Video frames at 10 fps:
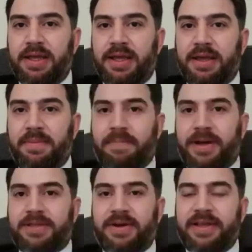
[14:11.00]
but
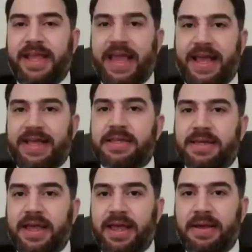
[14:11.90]
Turkey has
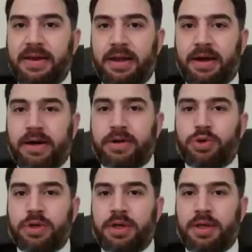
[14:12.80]
large
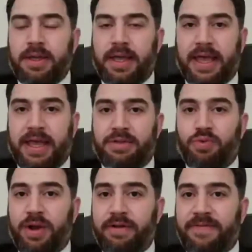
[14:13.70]
and
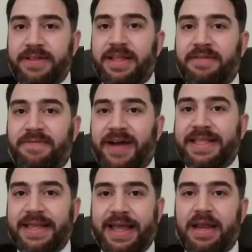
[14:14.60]
well-funded
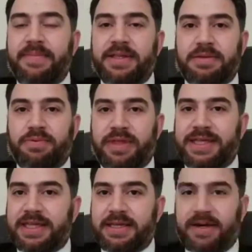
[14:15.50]
fighting elements within
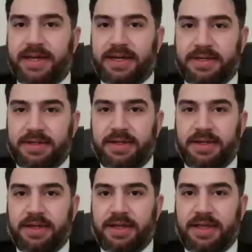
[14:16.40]
Syria.
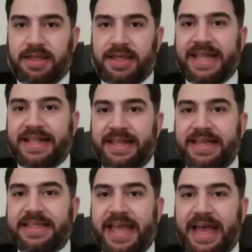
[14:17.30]
They at
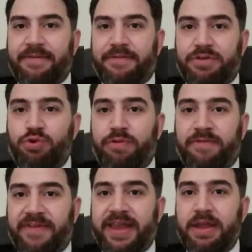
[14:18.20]
least have two
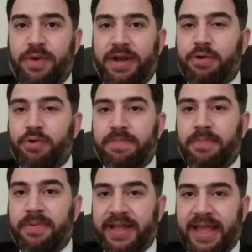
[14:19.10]
very
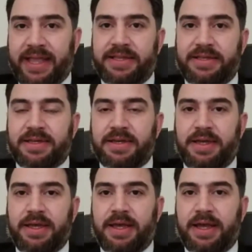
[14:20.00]
well-equipped brigades,
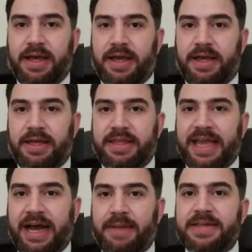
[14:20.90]

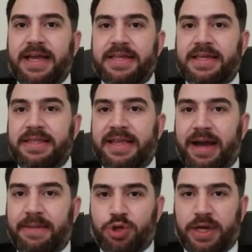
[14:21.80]
the Hamzas and the
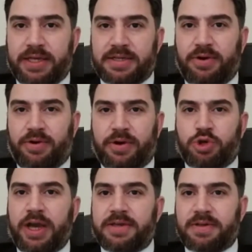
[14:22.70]
Amshas, or
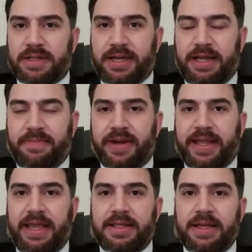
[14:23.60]
Shah Sultan
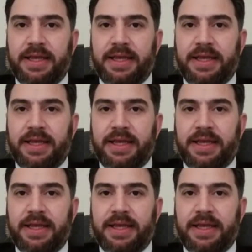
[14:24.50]
Brigade,